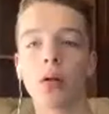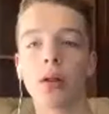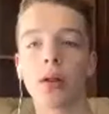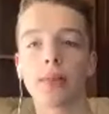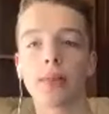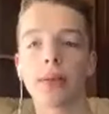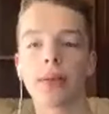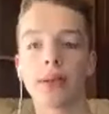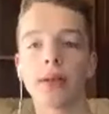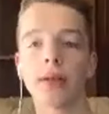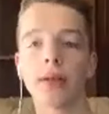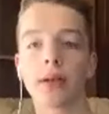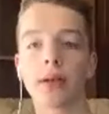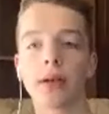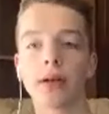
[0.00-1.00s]
Let me see.
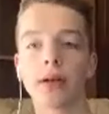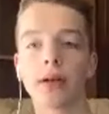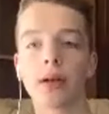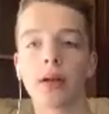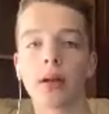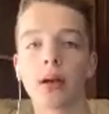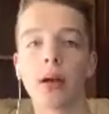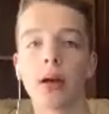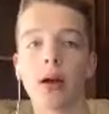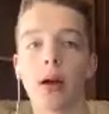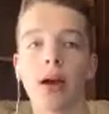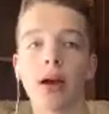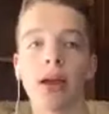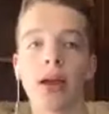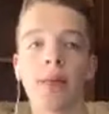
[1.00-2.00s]
I
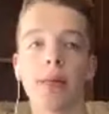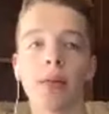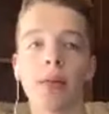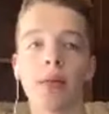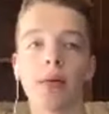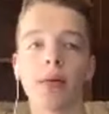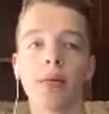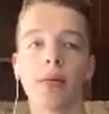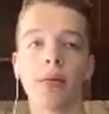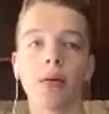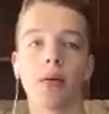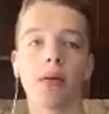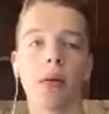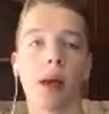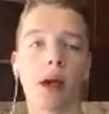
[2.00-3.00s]
can't remember
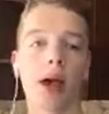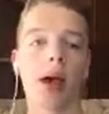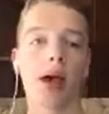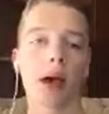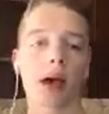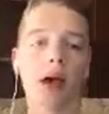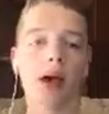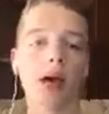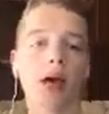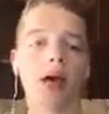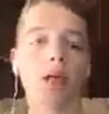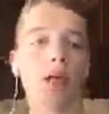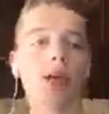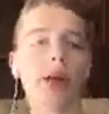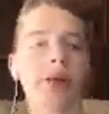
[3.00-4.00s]

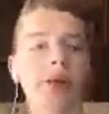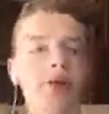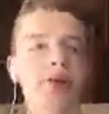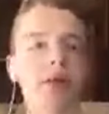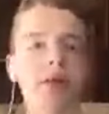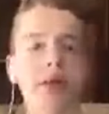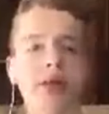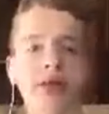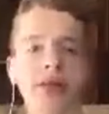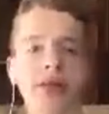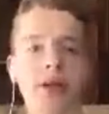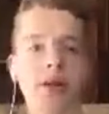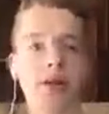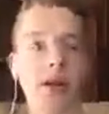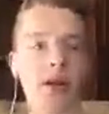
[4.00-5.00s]
when I started the
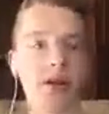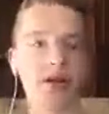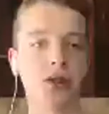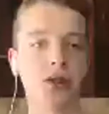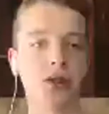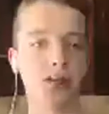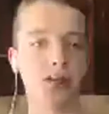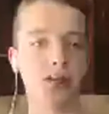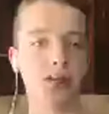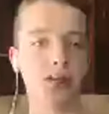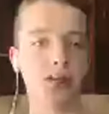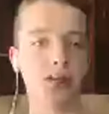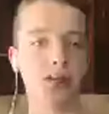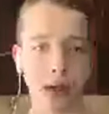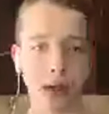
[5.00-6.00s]
channel. Actually, let me look at
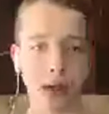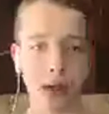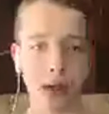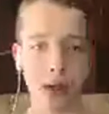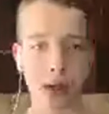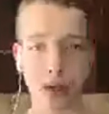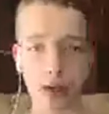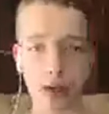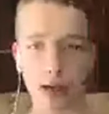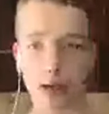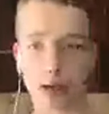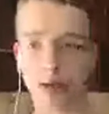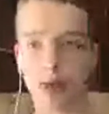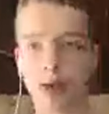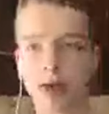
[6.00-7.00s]
that.
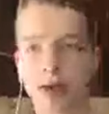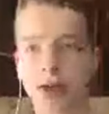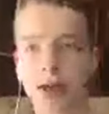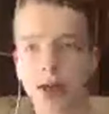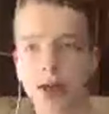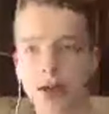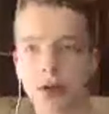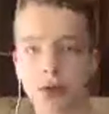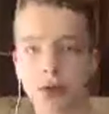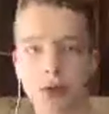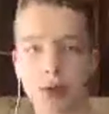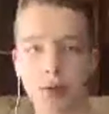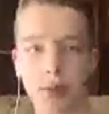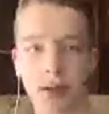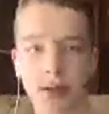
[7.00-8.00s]
I'm actually kind of
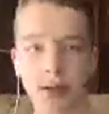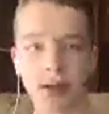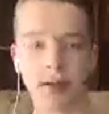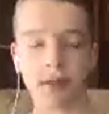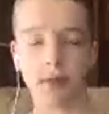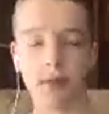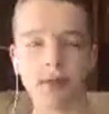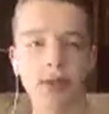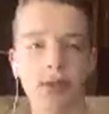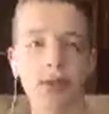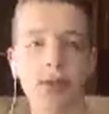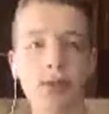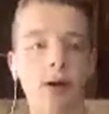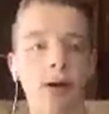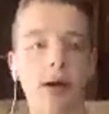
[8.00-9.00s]
interested myself. It wasn't too
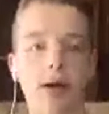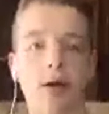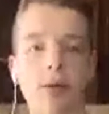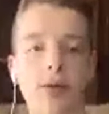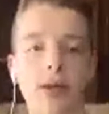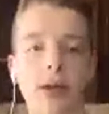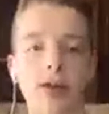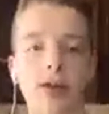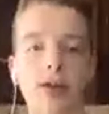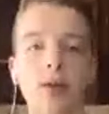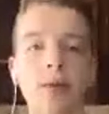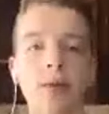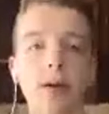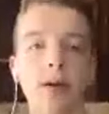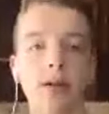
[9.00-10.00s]
long ago. It was like 2
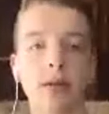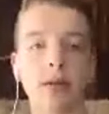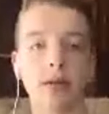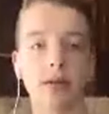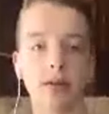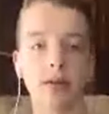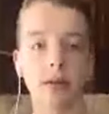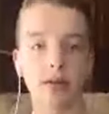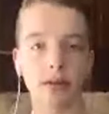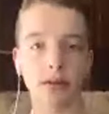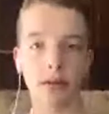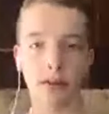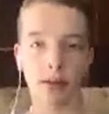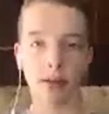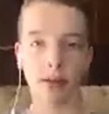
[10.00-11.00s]
months or
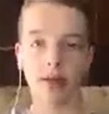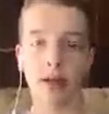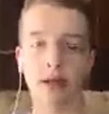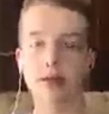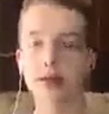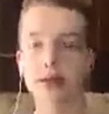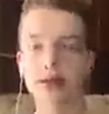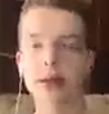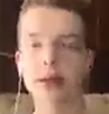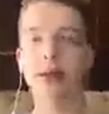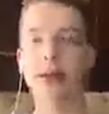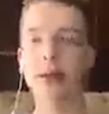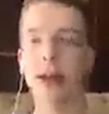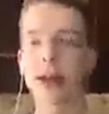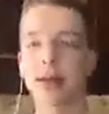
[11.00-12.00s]
something, but I want to see the
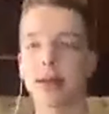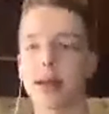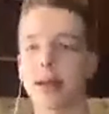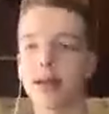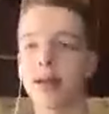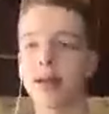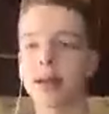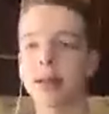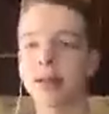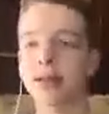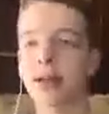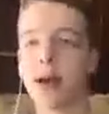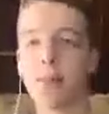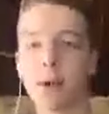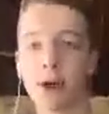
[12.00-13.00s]
exact date because
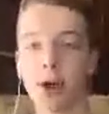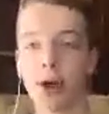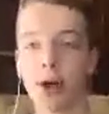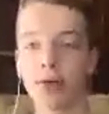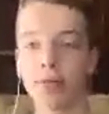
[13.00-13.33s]
I'm a nerd.